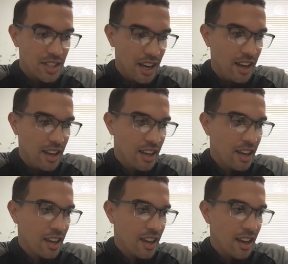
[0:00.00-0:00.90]
year,
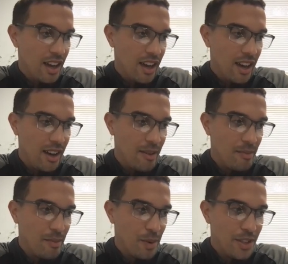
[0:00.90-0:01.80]

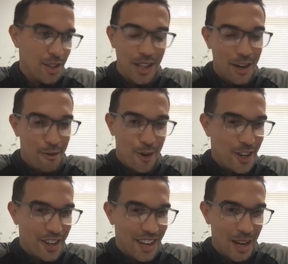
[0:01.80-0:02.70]
um, we still had a
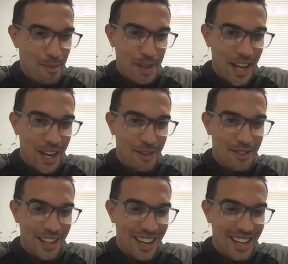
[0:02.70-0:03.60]
run at
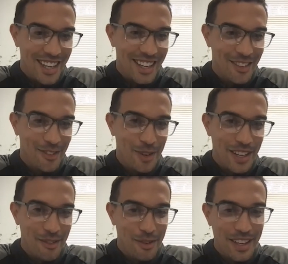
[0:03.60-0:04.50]
playoffs. Like
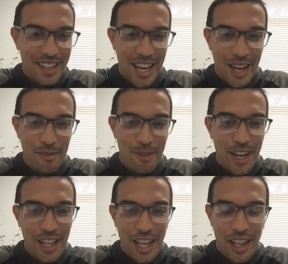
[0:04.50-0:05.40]
we we came
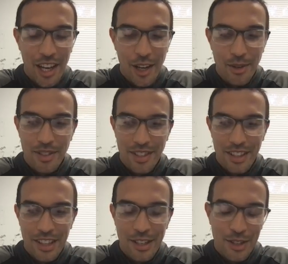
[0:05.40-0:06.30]
really close.
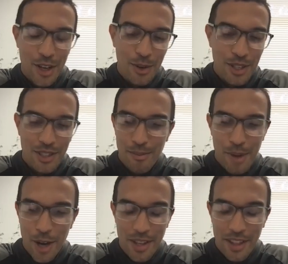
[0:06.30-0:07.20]
There's always a
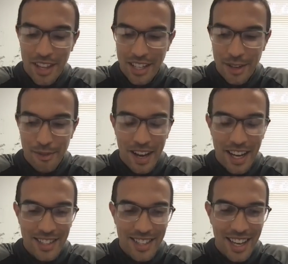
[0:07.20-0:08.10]
moment that
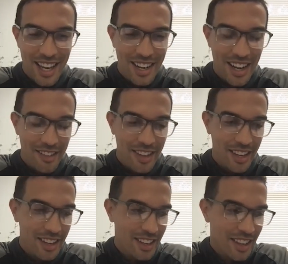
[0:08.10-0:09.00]
defines it, and I
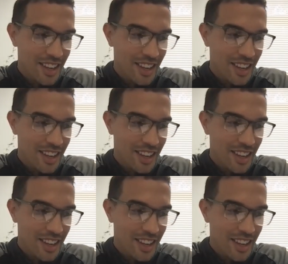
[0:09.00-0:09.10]
think